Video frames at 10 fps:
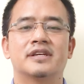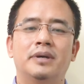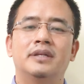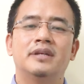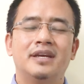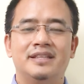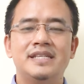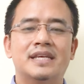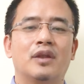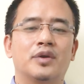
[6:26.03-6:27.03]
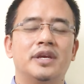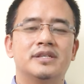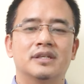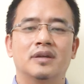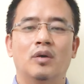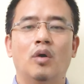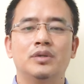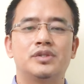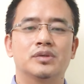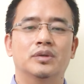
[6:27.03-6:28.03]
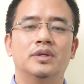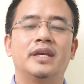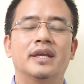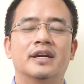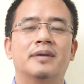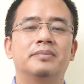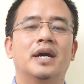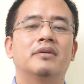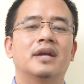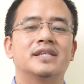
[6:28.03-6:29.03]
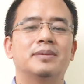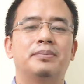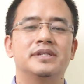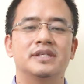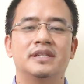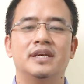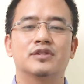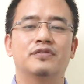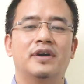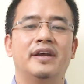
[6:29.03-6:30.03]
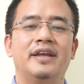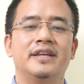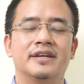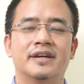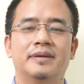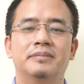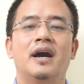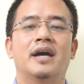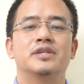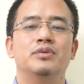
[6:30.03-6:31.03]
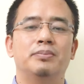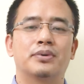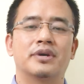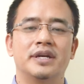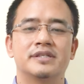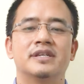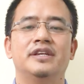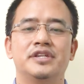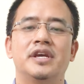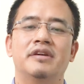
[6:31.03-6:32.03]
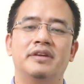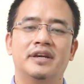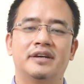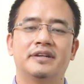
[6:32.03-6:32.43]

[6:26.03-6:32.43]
But this allocation also can come down as a percentage of our net income as we progress in career.